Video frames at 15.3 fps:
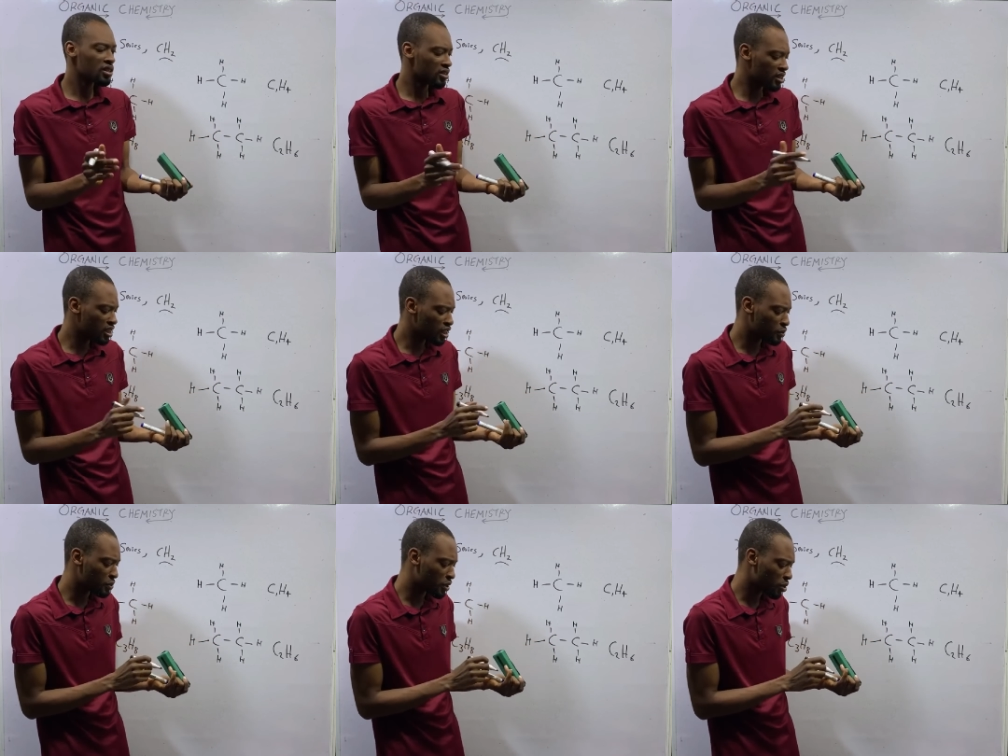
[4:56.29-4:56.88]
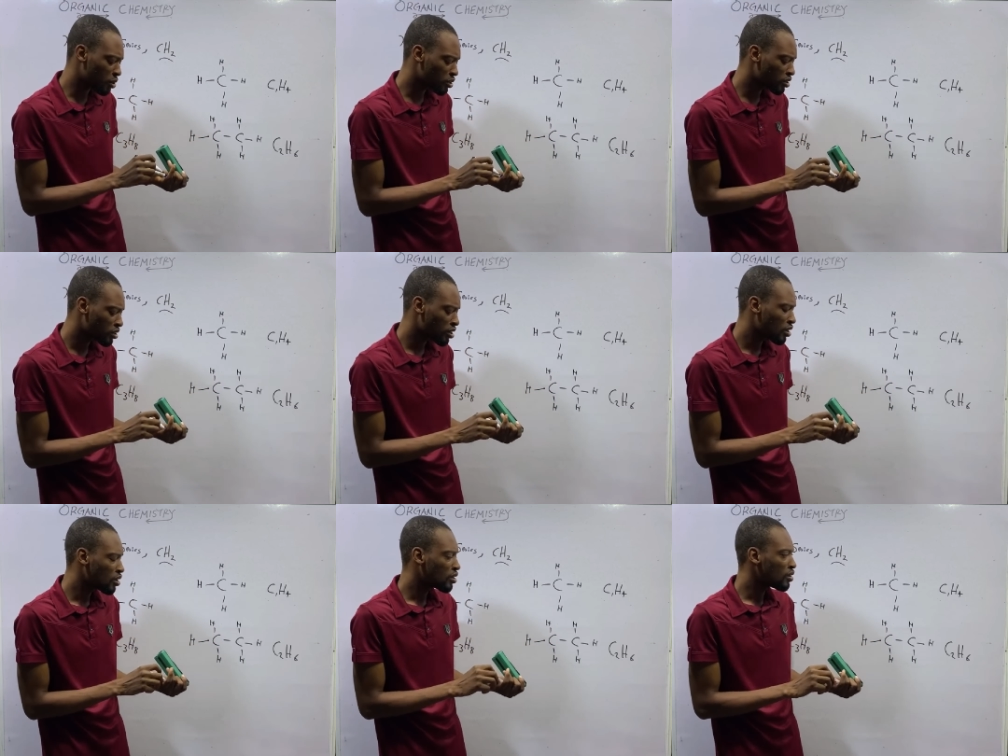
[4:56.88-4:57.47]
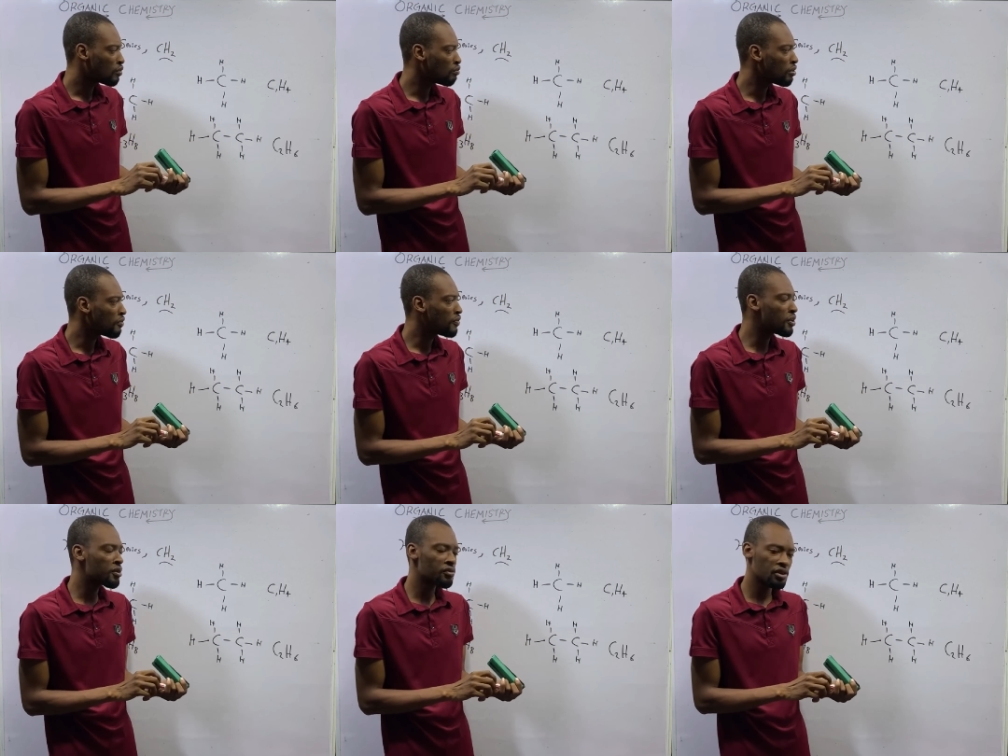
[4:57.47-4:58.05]
This is because
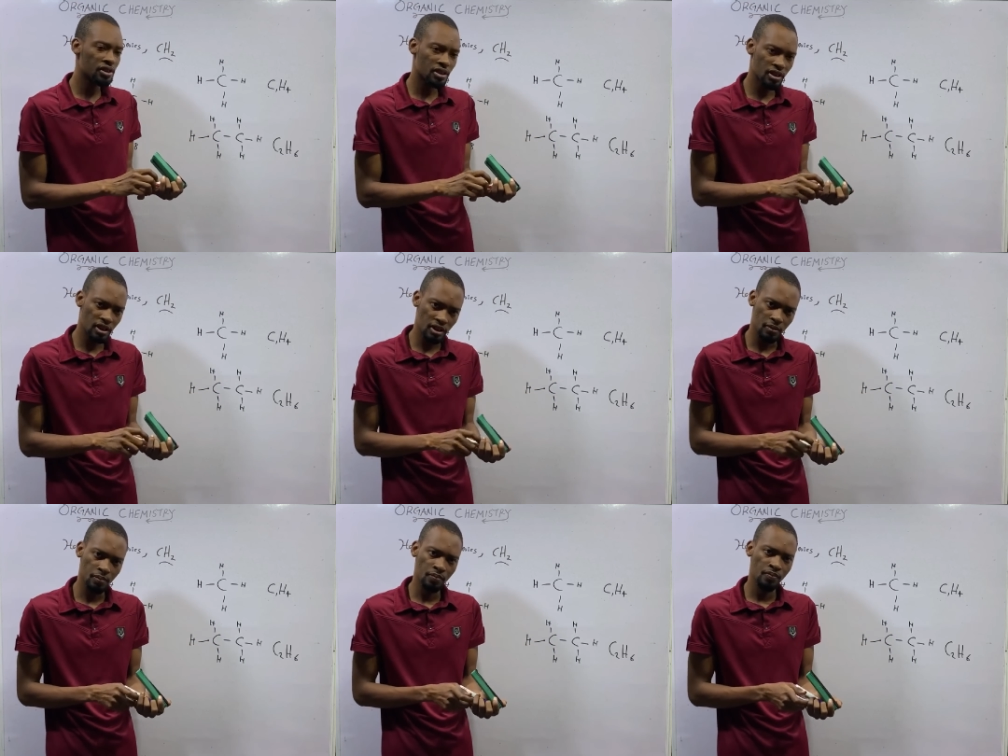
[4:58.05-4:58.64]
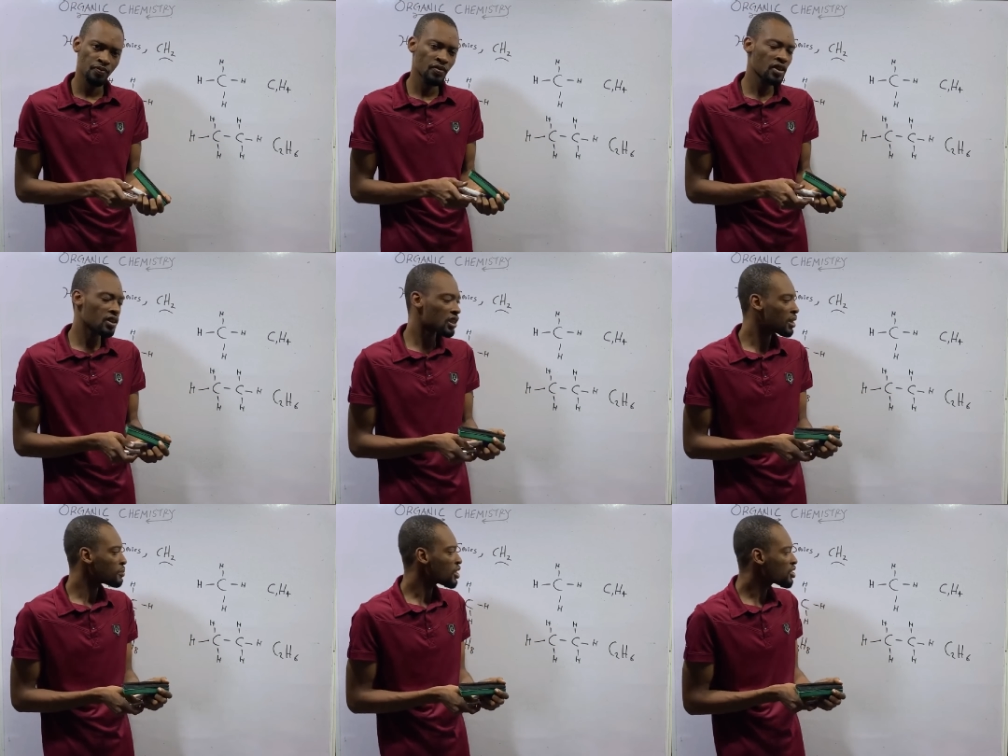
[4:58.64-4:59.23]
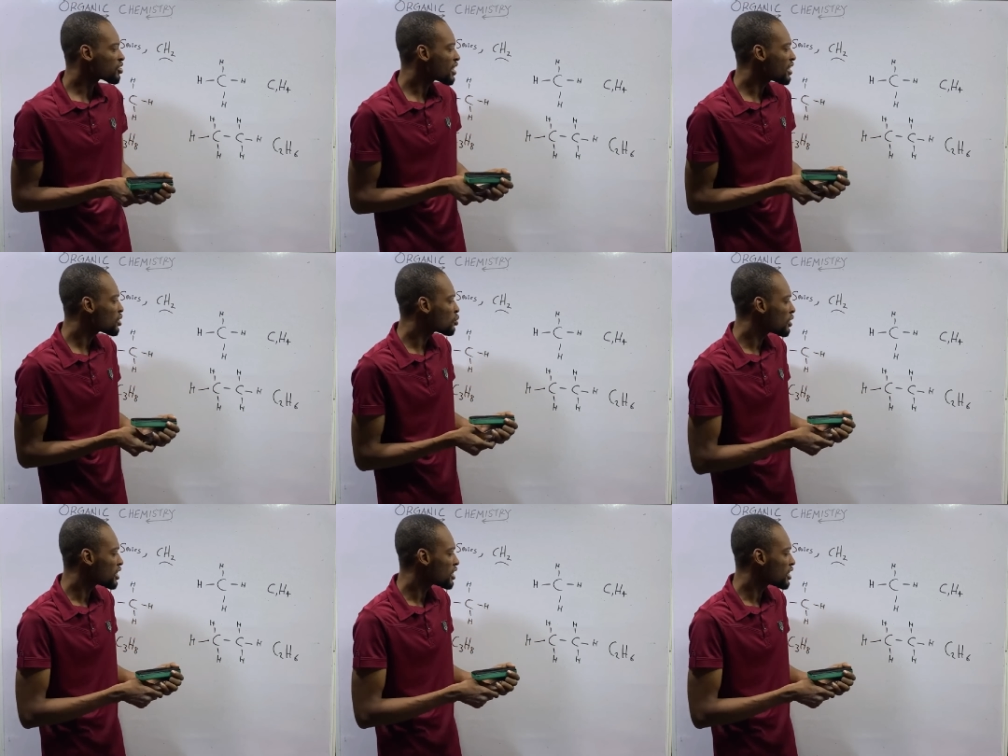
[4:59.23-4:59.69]
we've not reached there. I'm just trying to